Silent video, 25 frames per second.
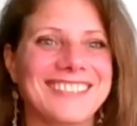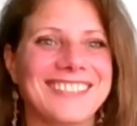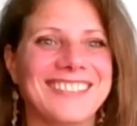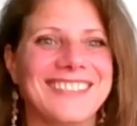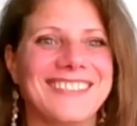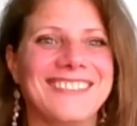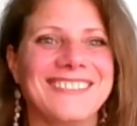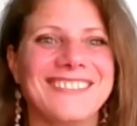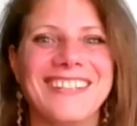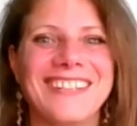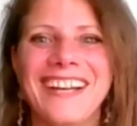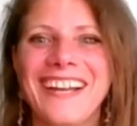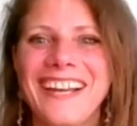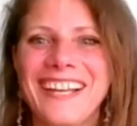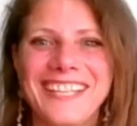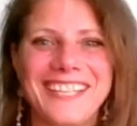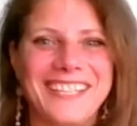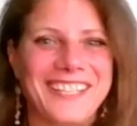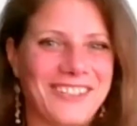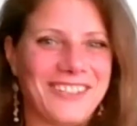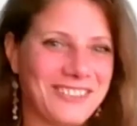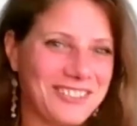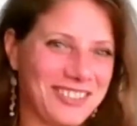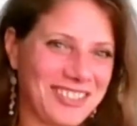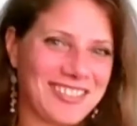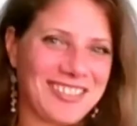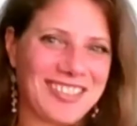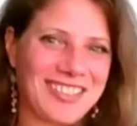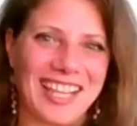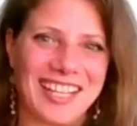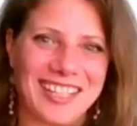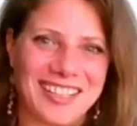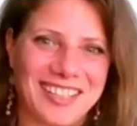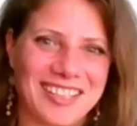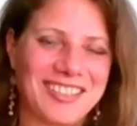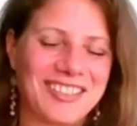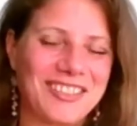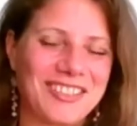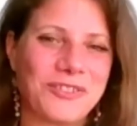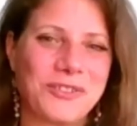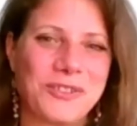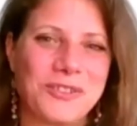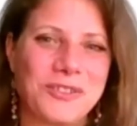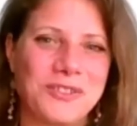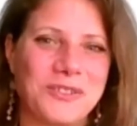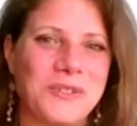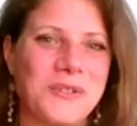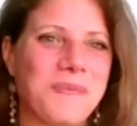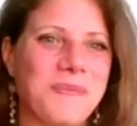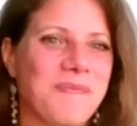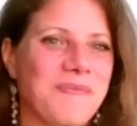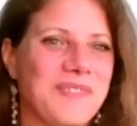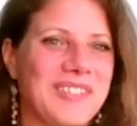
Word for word: So, you know, just like this through Zoom,